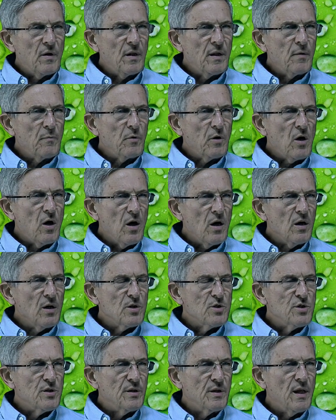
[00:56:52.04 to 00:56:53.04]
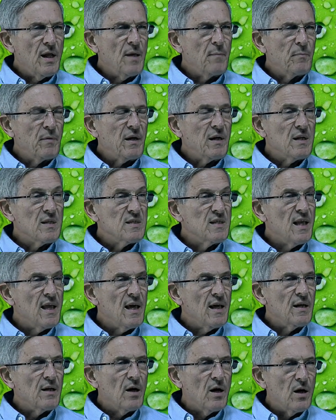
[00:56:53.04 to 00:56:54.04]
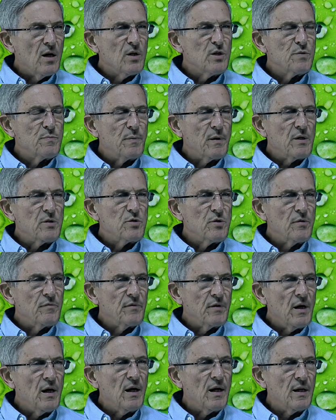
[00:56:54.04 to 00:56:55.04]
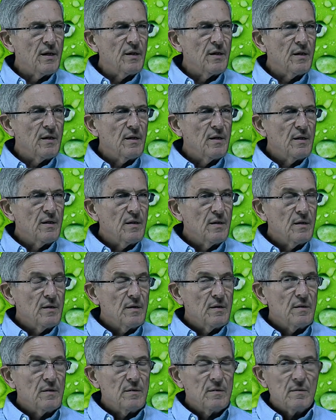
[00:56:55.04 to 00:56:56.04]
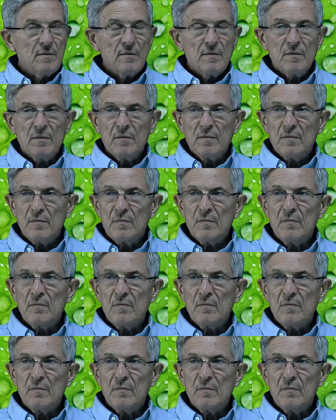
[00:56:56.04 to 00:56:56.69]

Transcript: were harsh because they had a harsh picture of God. Yes. Very much so,